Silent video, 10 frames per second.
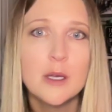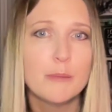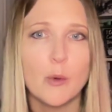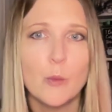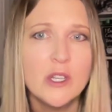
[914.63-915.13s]

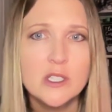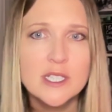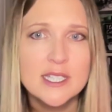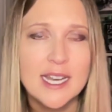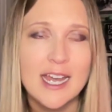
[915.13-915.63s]
but Will
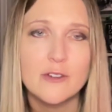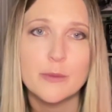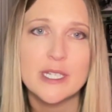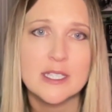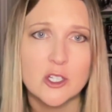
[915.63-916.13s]
doesn't have to
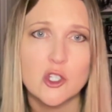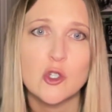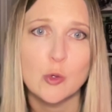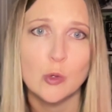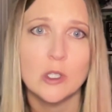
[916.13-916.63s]
be such a
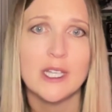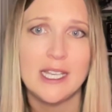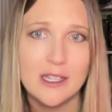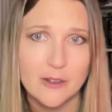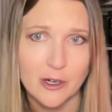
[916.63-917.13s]
tool
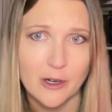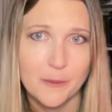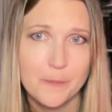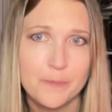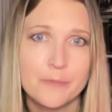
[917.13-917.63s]
either.
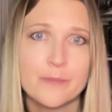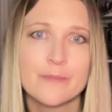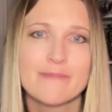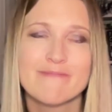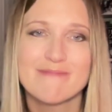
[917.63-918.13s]

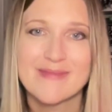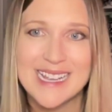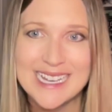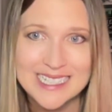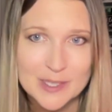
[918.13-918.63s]

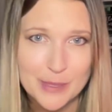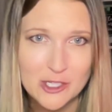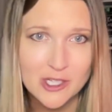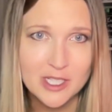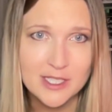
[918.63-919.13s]

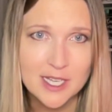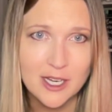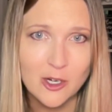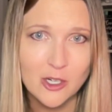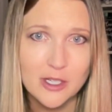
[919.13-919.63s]
Especially
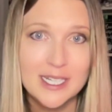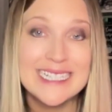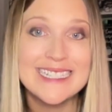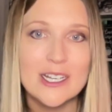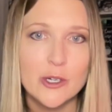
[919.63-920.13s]
considering
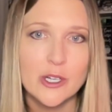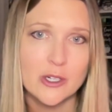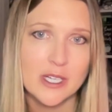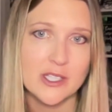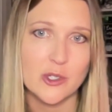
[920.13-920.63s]

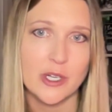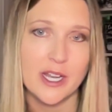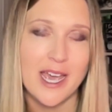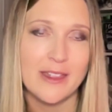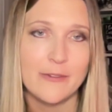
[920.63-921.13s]
her
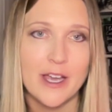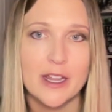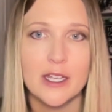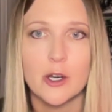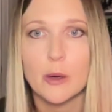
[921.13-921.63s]
history and the fact
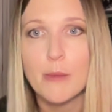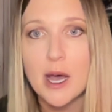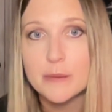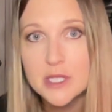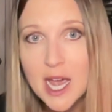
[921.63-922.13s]
that her
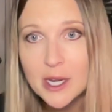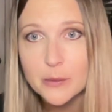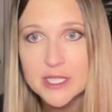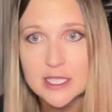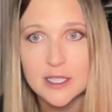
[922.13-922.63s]
mom died
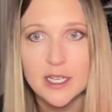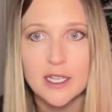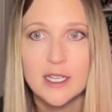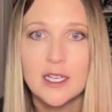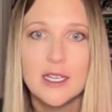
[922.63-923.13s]
recently.